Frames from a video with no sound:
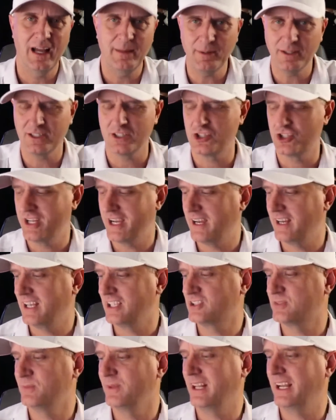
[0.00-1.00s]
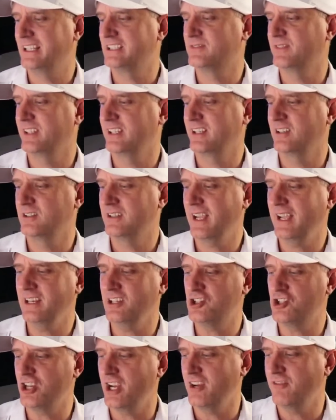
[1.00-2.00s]
how about the shout outs from the last video?
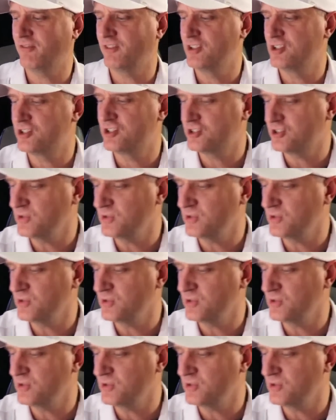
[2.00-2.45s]
Dana Schaefer,